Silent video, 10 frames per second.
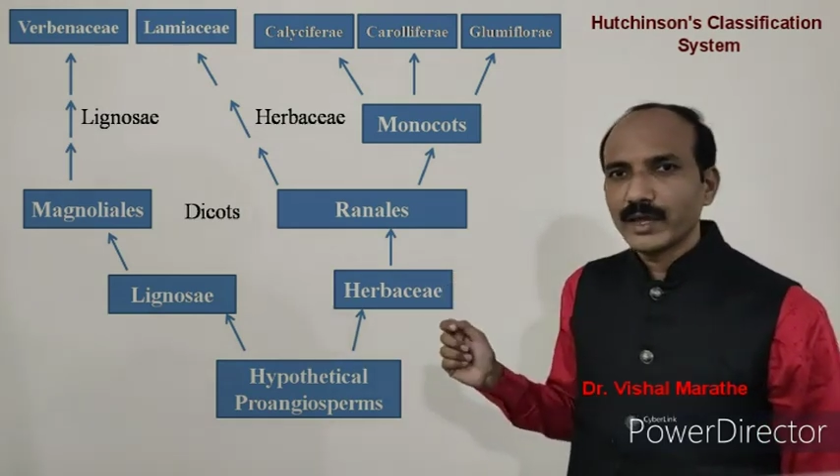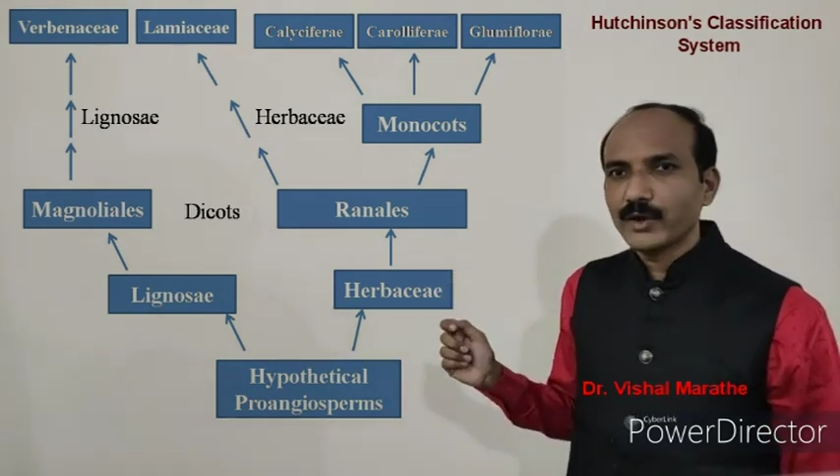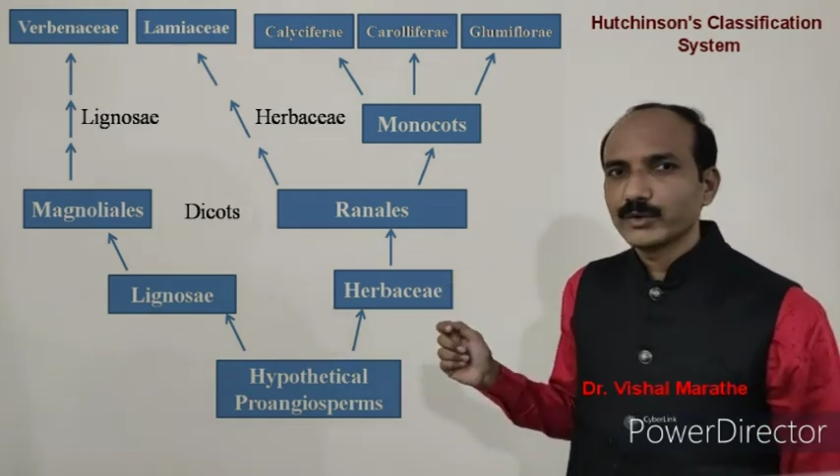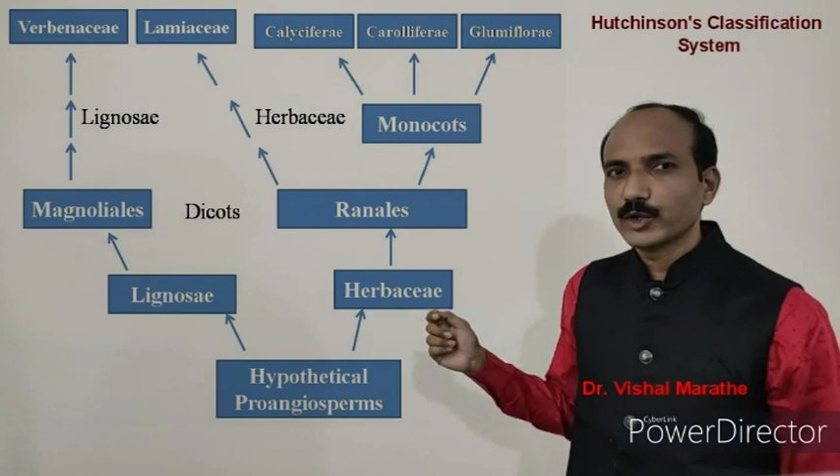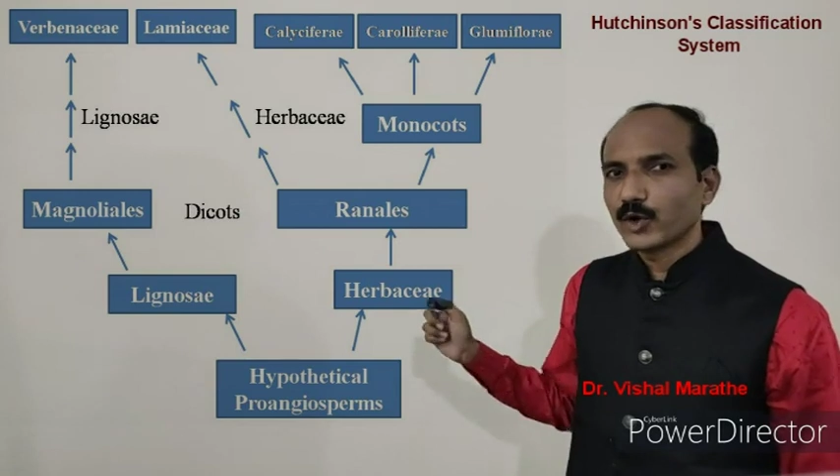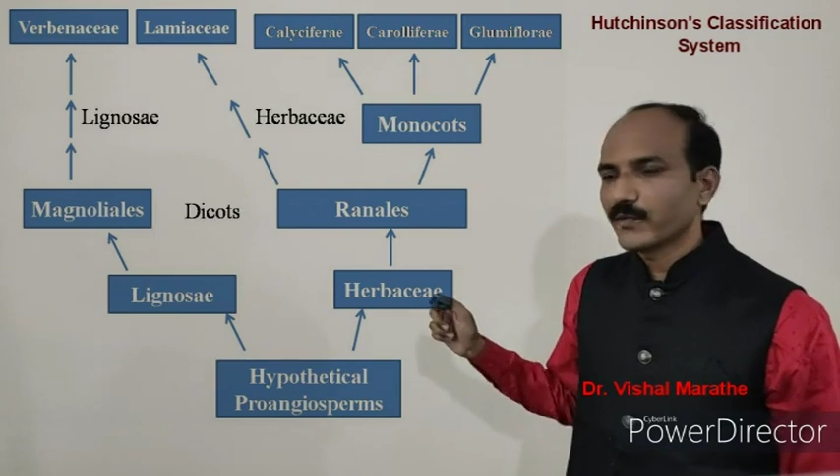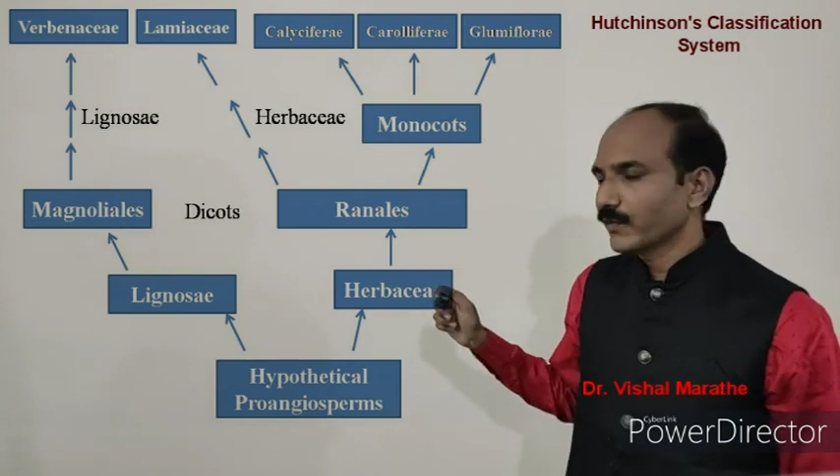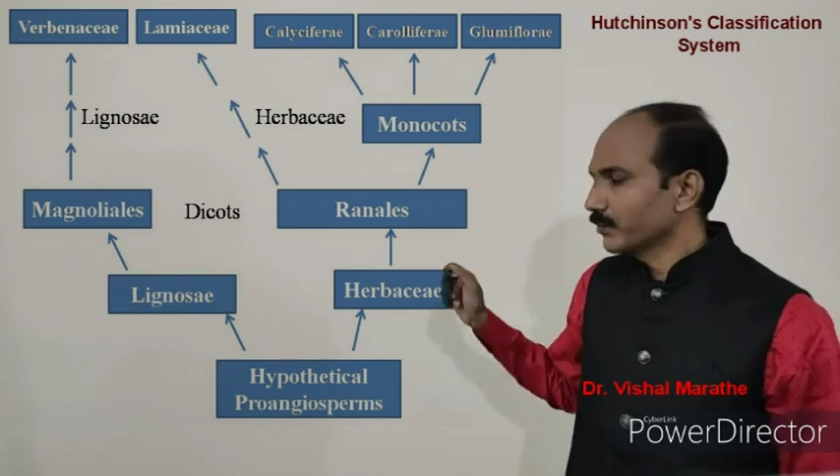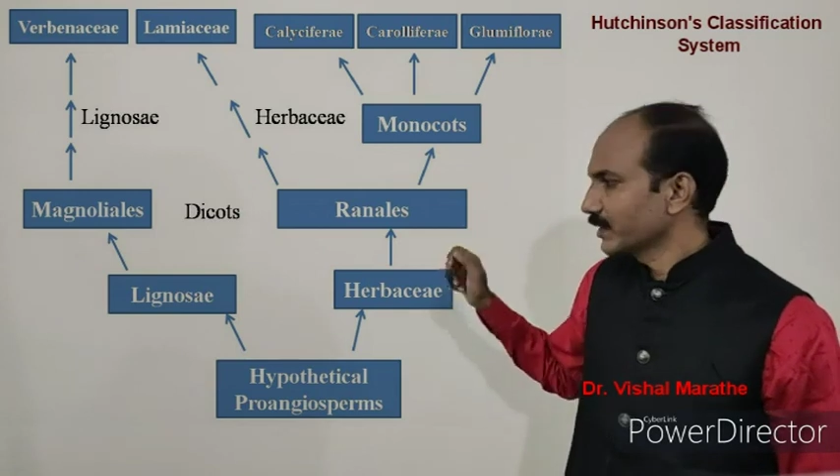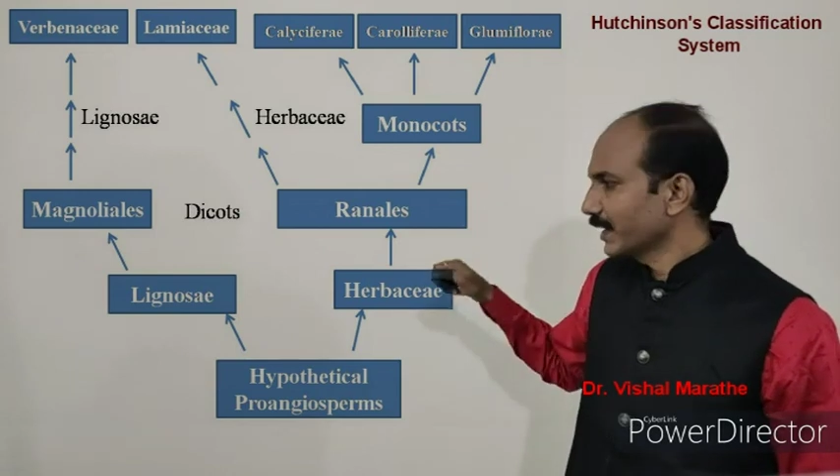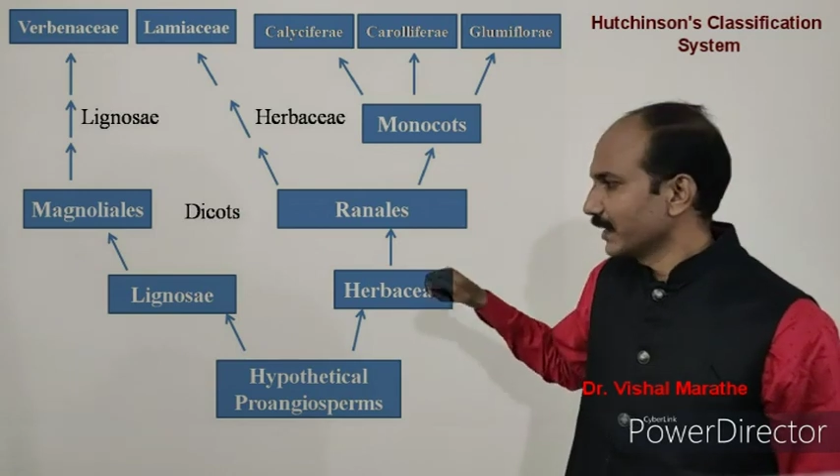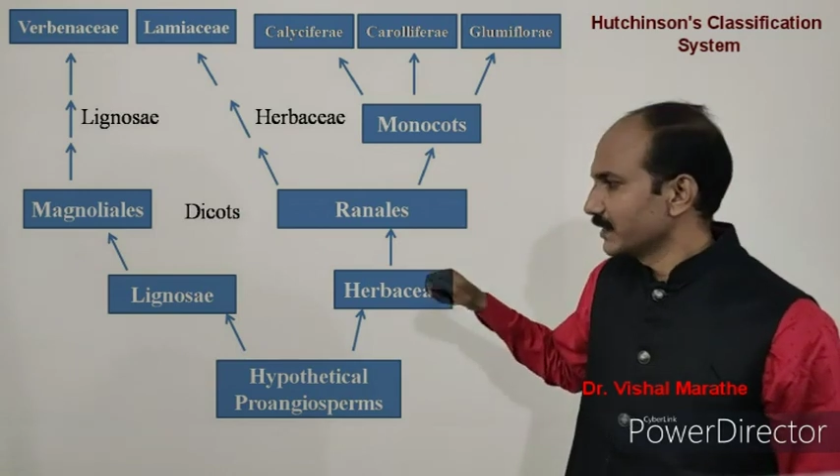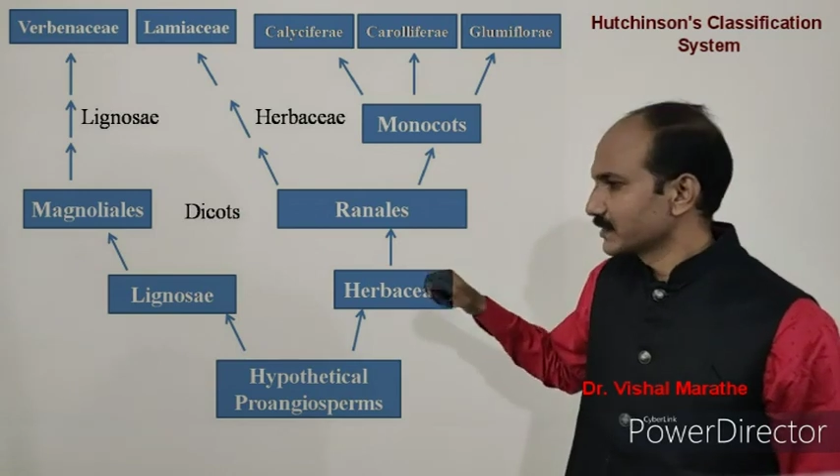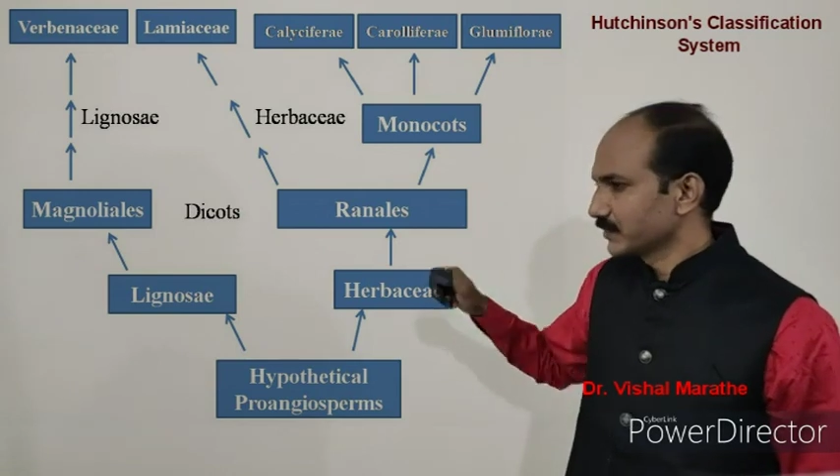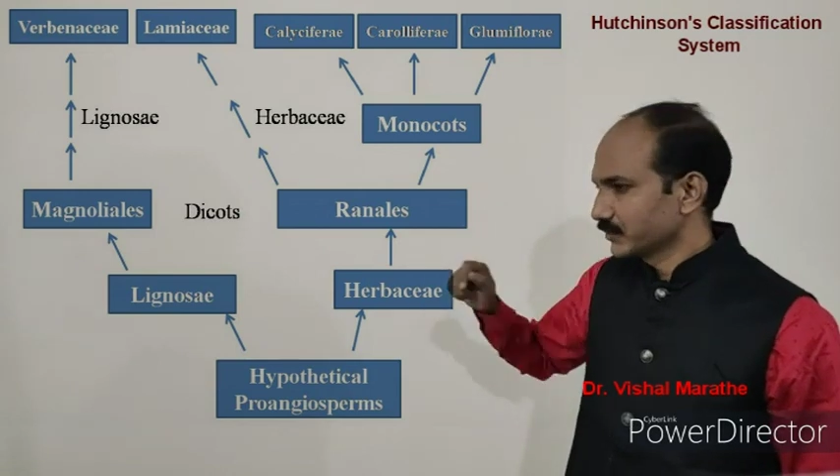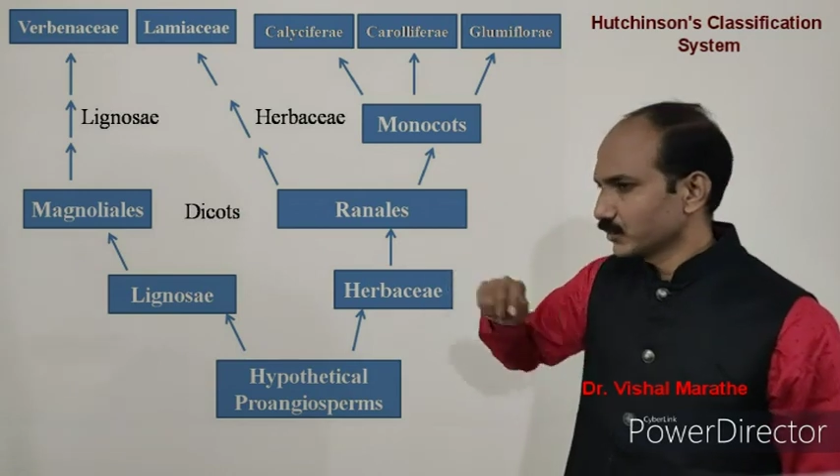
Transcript: have derived from the Ranales.